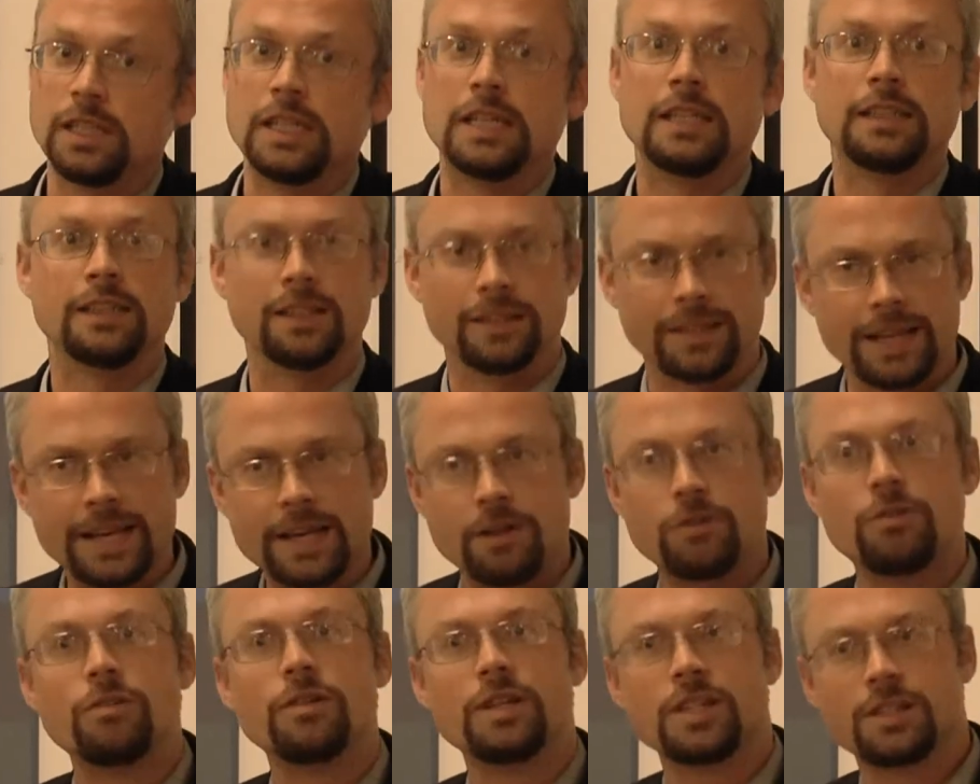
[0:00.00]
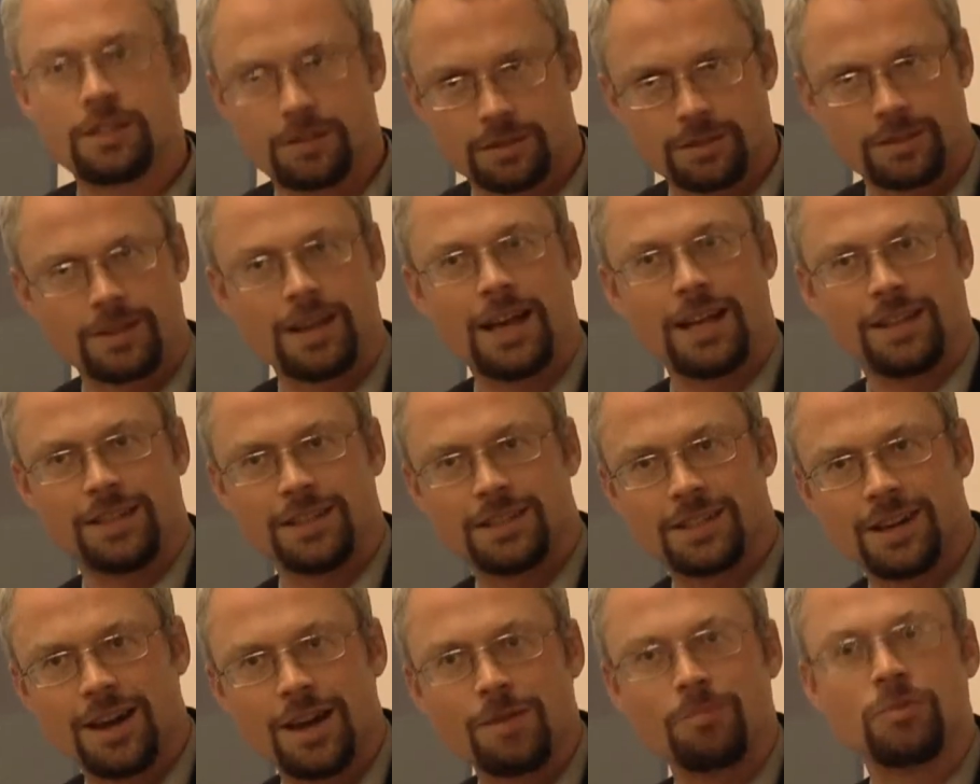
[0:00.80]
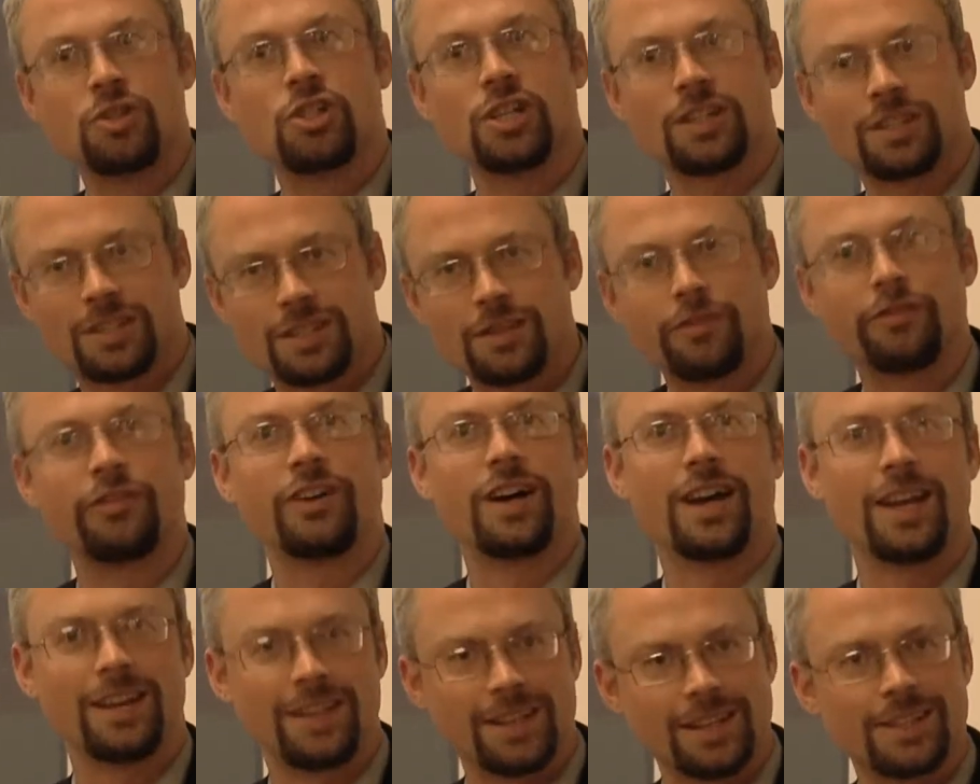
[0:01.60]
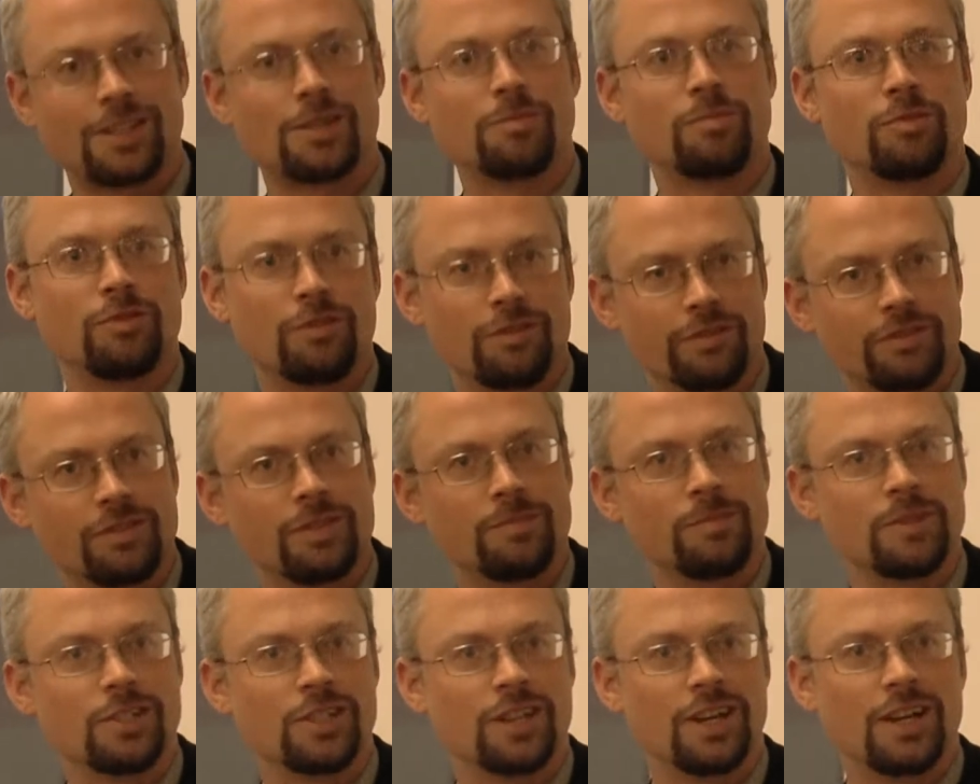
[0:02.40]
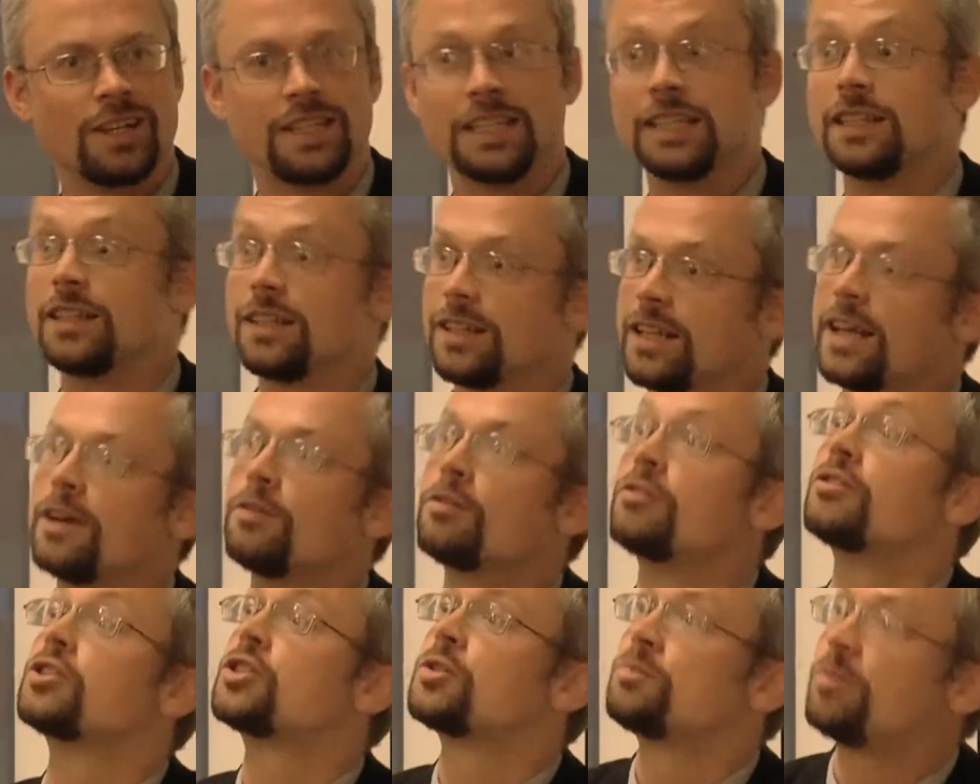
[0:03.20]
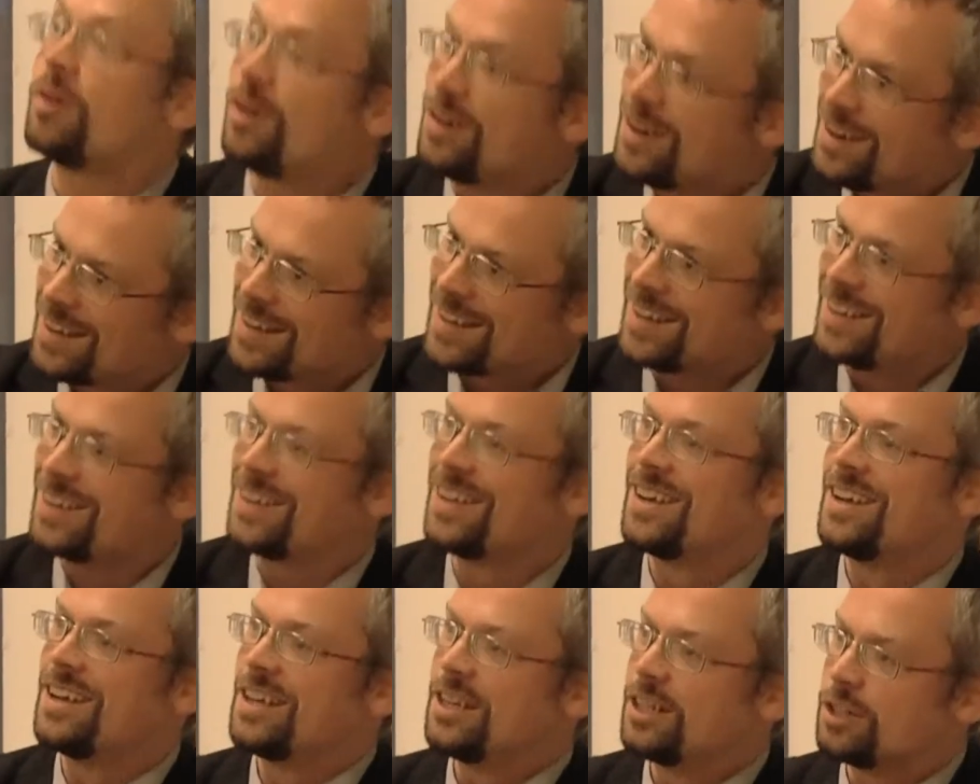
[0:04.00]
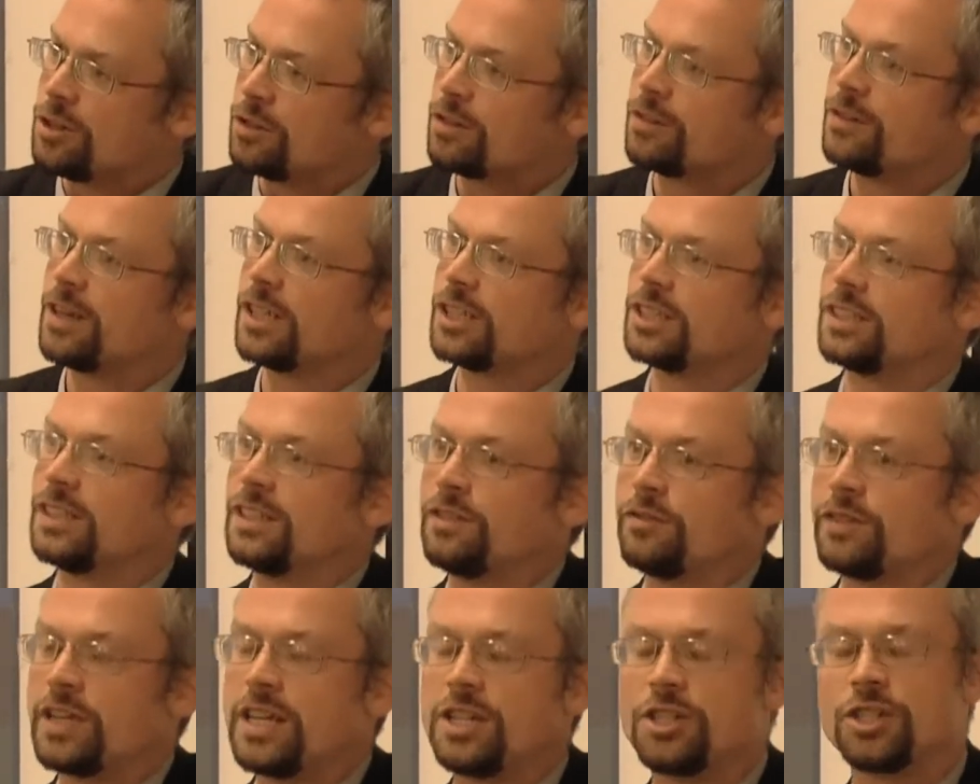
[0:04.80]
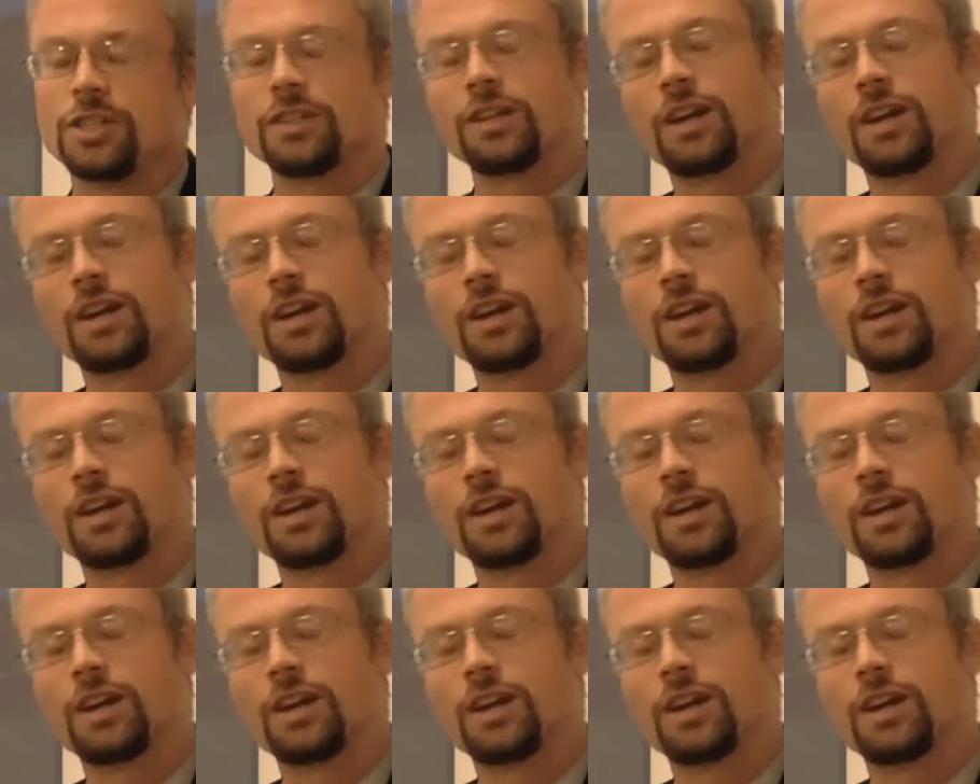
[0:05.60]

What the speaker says: that they'd always, at the time, justified their support for the Mujahideen, that they were responding to a Russian invasion.